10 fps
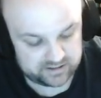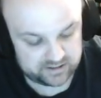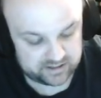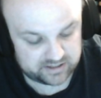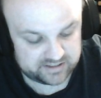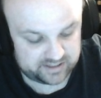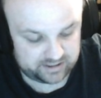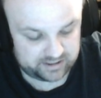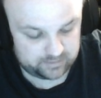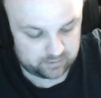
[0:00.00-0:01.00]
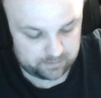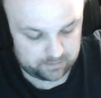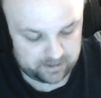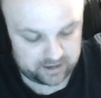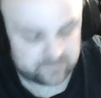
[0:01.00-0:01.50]
you're going to see a
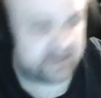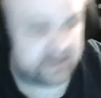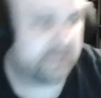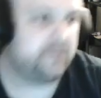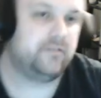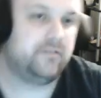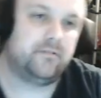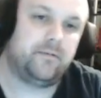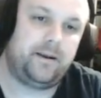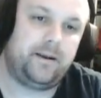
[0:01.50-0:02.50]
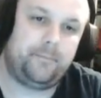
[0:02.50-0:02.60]
pi over 8, right?